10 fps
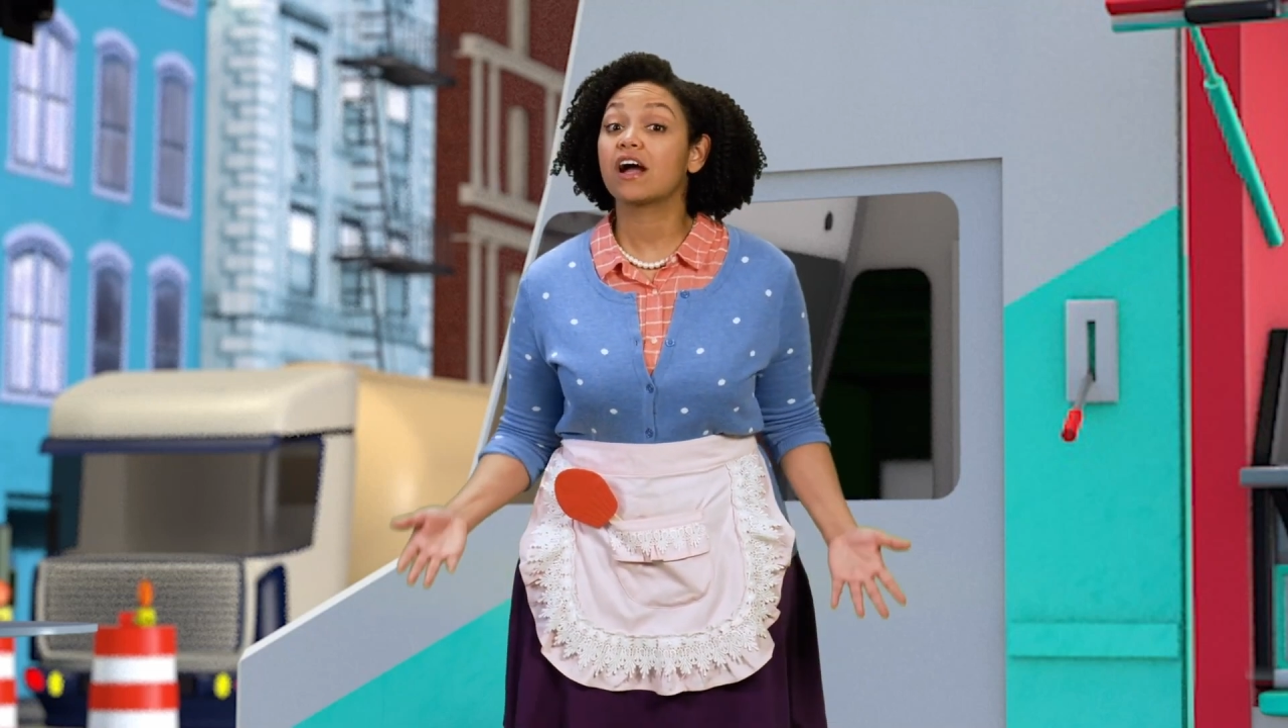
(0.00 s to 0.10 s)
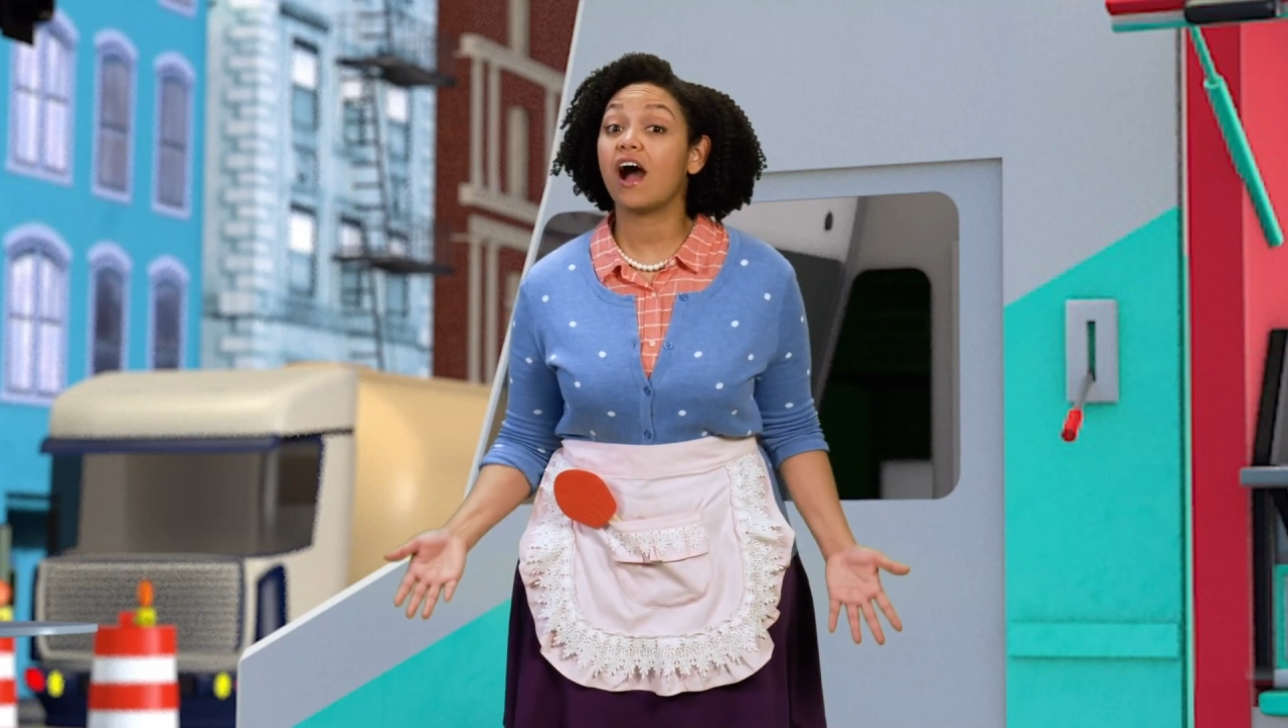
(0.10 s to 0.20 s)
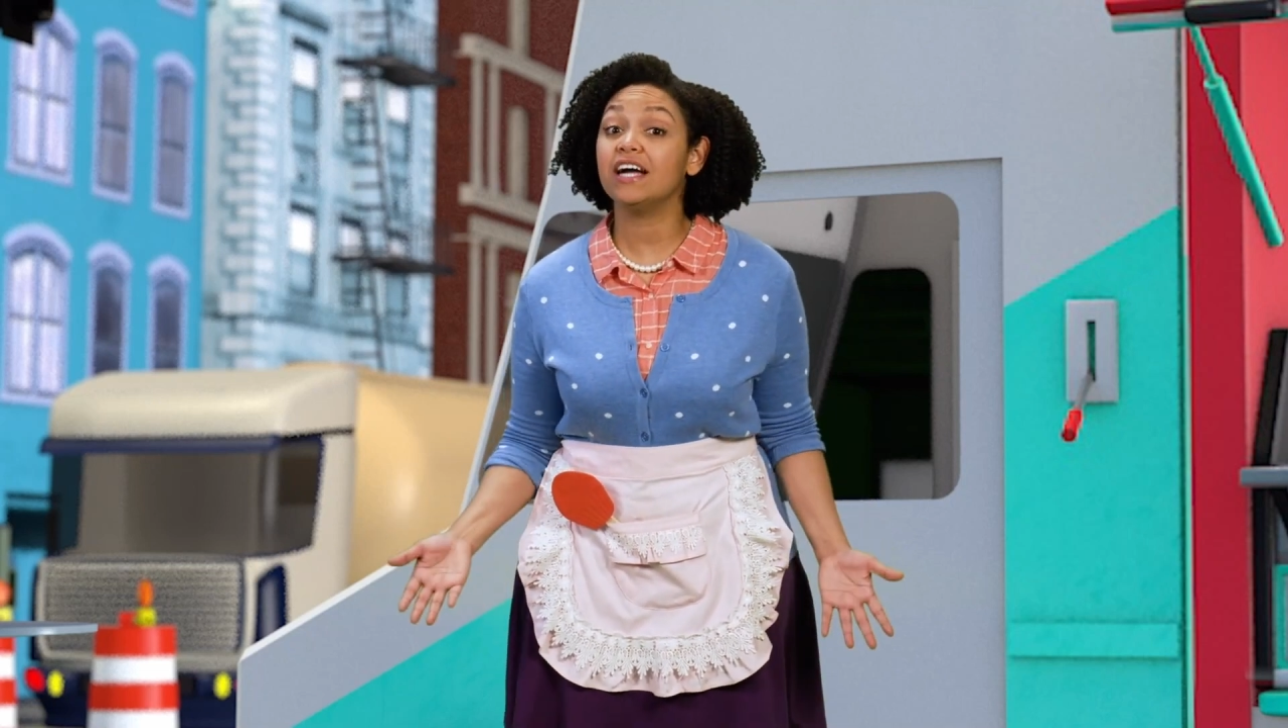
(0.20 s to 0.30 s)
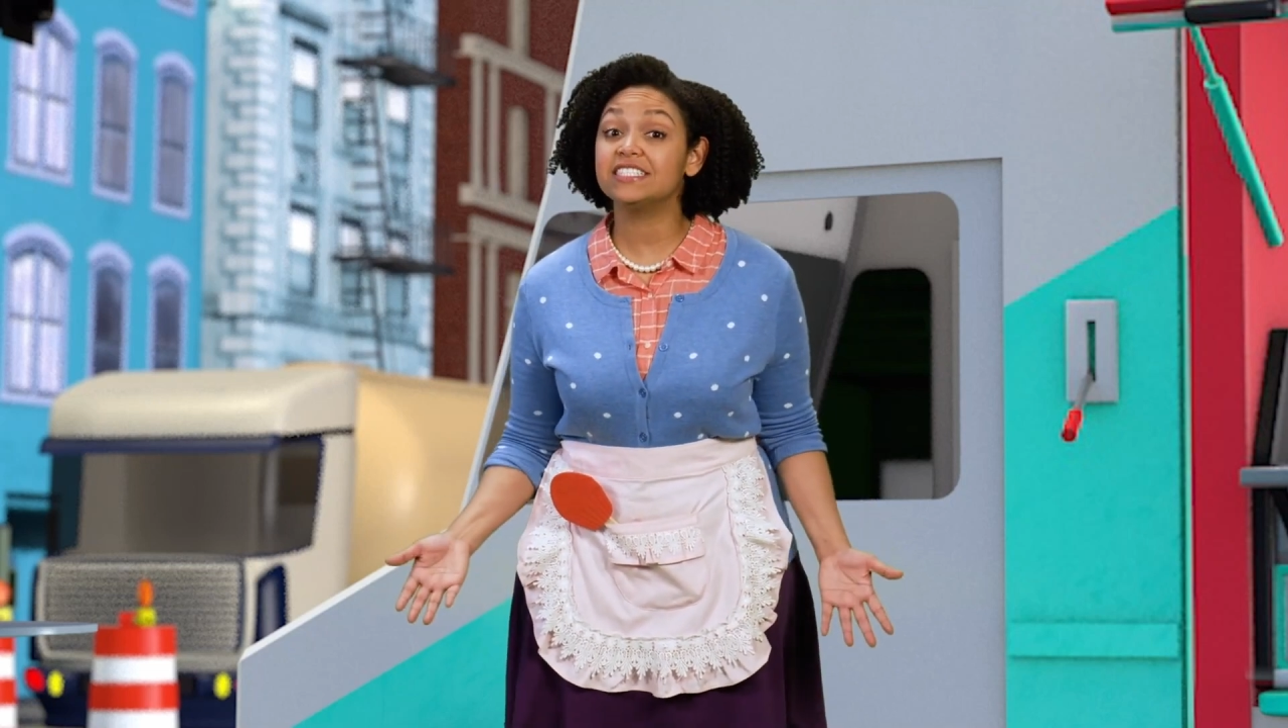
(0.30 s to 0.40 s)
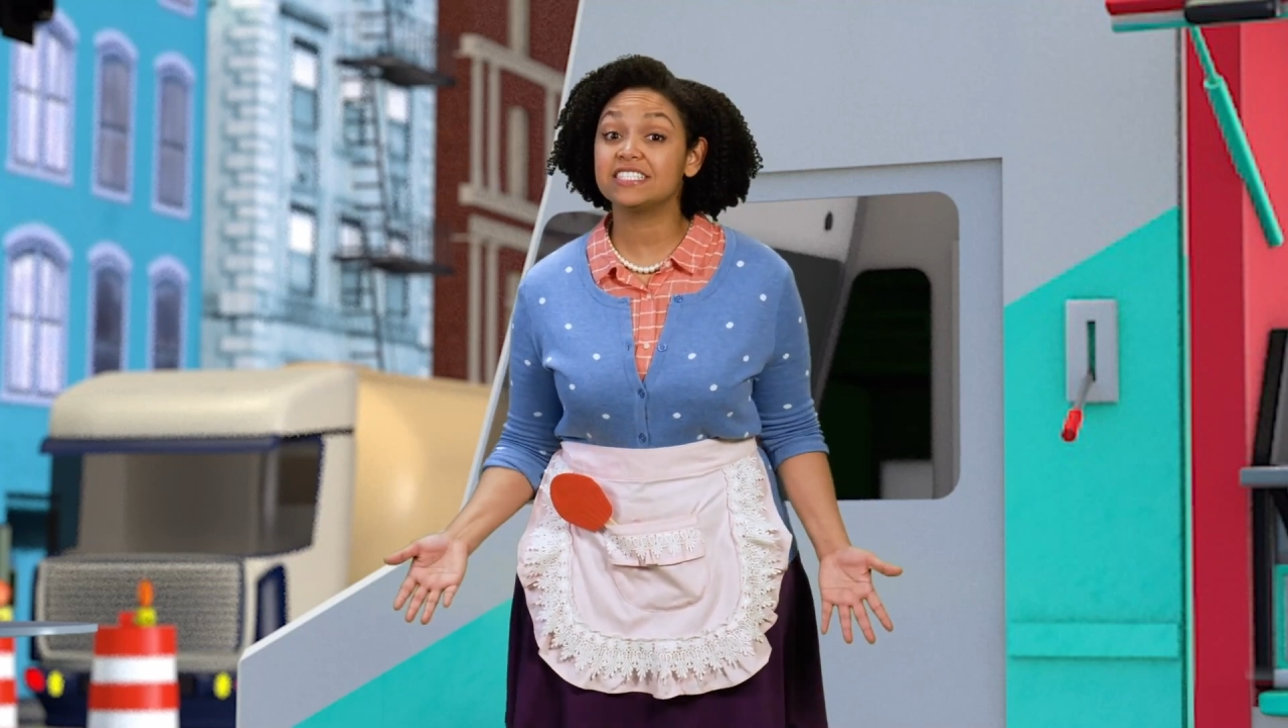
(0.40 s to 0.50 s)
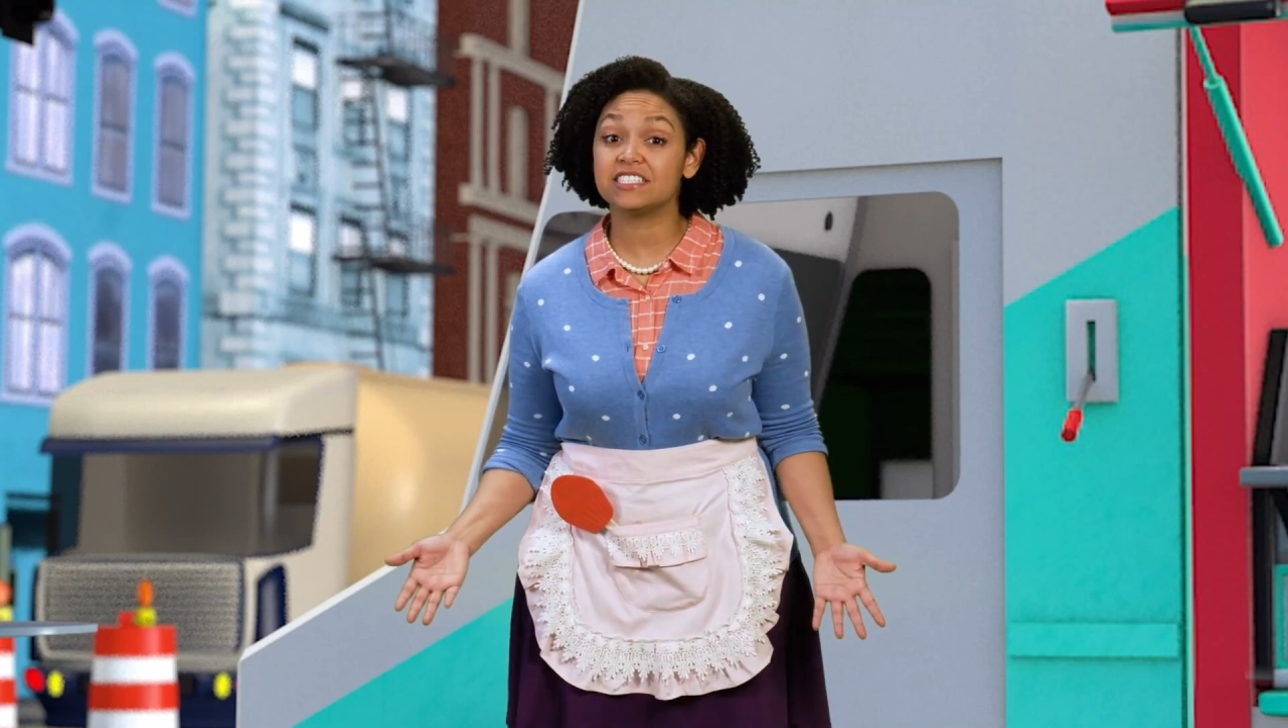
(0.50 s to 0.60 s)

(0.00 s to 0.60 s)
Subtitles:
God